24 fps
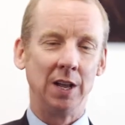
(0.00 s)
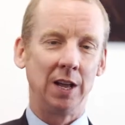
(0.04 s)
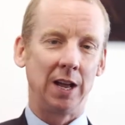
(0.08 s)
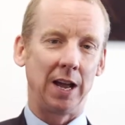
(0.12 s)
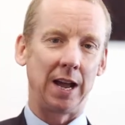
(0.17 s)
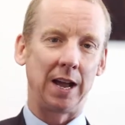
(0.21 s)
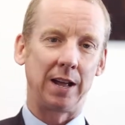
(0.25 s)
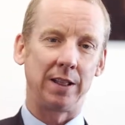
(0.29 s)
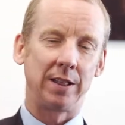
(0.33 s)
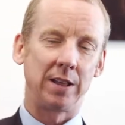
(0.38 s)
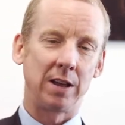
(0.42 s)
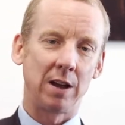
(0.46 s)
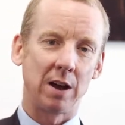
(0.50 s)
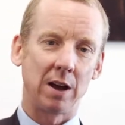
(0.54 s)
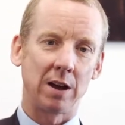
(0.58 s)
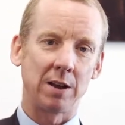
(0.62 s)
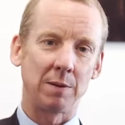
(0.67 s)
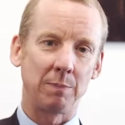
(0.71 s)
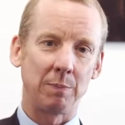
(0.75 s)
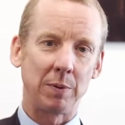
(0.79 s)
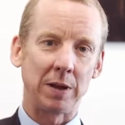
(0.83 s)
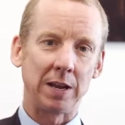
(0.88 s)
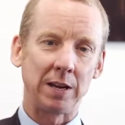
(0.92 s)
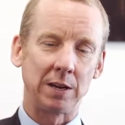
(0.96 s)
The
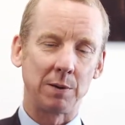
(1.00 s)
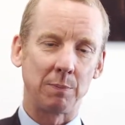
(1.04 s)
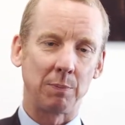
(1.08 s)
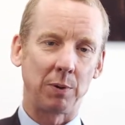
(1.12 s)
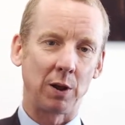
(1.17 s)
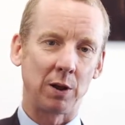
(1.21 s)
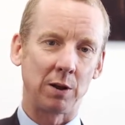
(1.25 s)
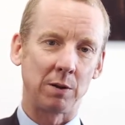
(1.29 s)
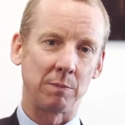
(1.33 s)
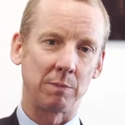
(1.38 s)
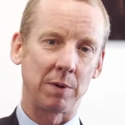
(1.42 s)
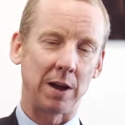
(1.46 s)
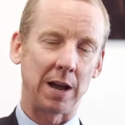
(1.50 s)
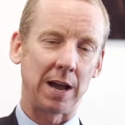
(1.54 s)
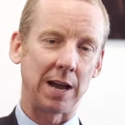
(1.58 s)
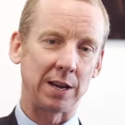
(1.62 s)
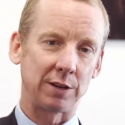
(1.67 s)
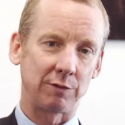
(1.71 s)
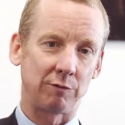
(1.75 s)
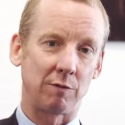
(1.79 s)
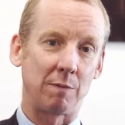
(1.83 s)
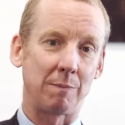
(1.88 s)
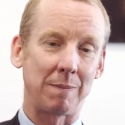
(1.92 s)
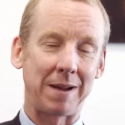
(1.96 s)
IB Diploma
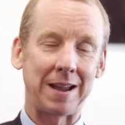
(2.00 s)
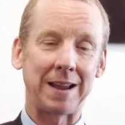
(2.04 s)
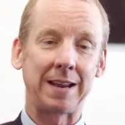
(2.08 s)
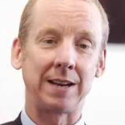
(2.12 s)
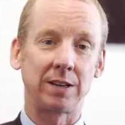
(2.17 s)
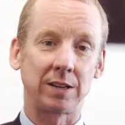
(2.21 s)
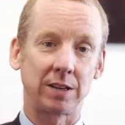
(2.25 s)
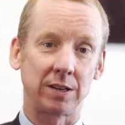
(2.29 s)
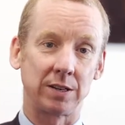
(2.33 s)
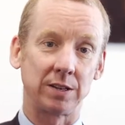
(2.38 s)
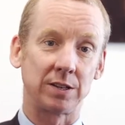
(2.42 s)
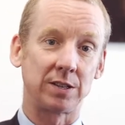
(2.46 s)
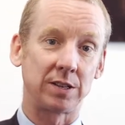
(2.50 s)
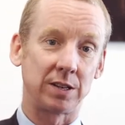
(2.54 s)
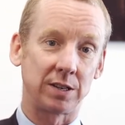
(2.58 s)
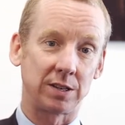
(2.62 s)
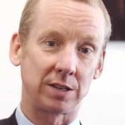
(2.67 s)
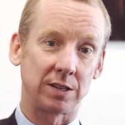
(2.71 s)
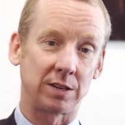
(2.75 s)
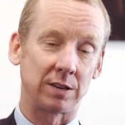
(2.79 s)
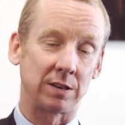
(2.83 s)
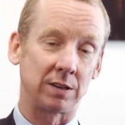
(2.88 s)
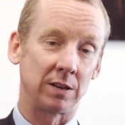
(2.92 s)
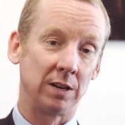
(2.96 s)
has remained
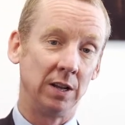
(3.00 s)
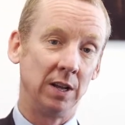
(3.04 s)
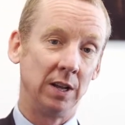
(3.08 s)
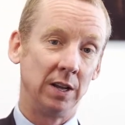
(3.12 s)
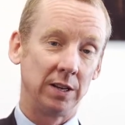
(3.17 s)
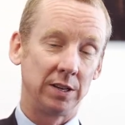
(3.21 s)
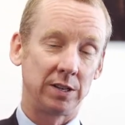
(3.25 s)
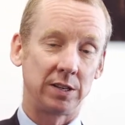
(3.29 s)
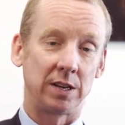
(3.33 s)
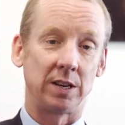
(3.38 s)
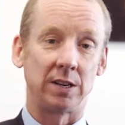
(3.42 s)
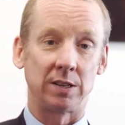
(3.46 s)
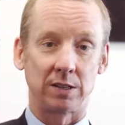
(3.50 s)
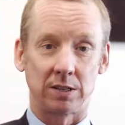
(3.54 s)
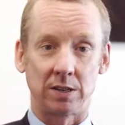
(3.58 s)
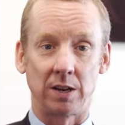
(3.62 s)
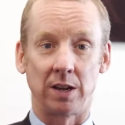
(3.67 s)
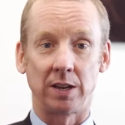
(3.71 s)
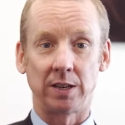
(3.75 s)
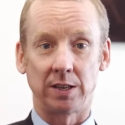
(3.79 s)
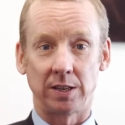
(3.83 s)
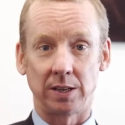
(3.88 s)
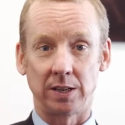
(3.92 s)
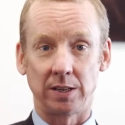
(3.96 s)
consistent since
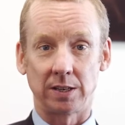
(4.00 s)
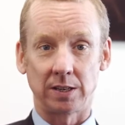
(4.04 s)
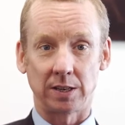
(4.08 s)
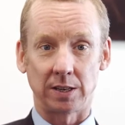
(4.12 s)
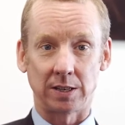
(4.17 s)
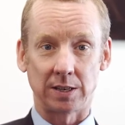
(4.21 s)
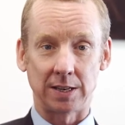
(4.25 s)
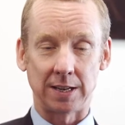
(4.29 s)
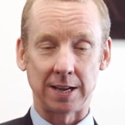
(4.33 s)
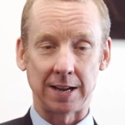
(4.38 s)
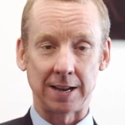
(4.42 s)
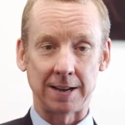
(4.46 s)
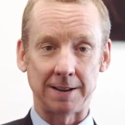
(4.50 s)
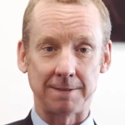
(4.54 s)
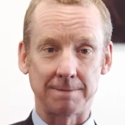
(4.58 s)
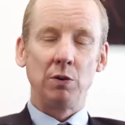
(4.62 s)
1968.